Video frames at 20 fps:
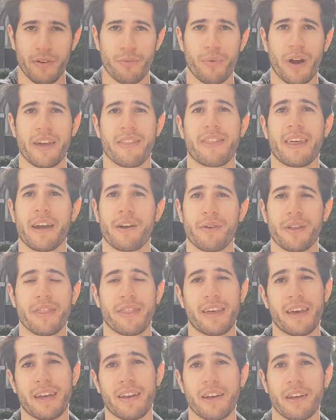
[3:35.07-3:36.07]
right there
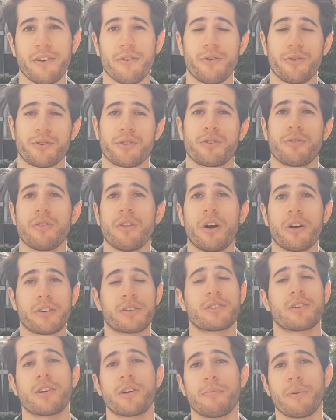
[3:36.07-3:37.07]
and then, and also long
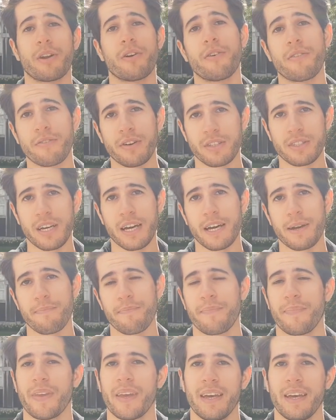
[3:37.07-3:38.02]
term and over time.